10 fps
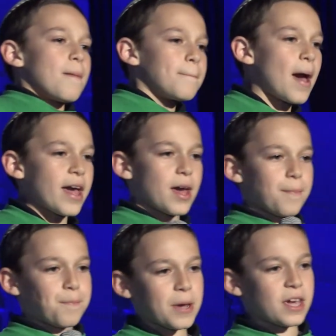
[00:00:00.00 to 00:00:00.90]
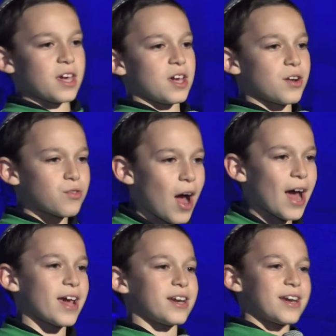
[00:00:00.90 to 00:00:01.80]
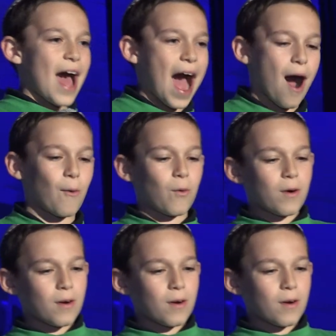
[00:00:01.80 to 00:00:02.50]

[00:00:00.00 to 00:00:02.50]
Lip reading: May it be right now.